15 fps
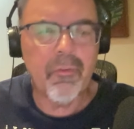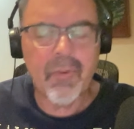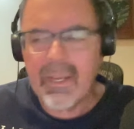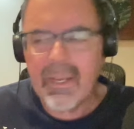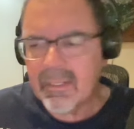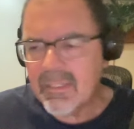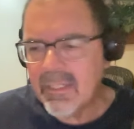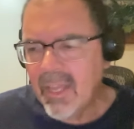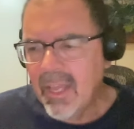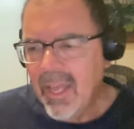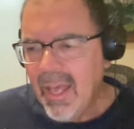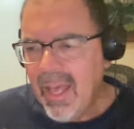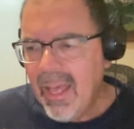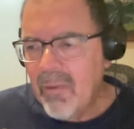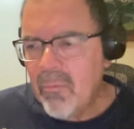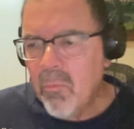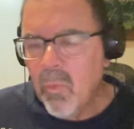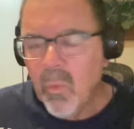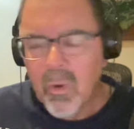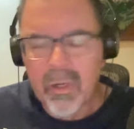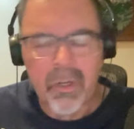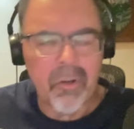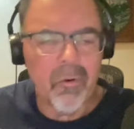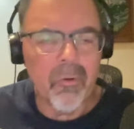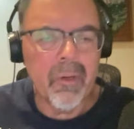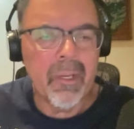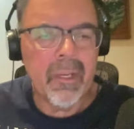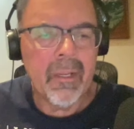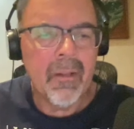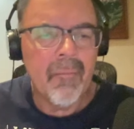fact. I'm
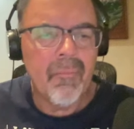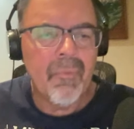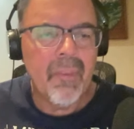wondering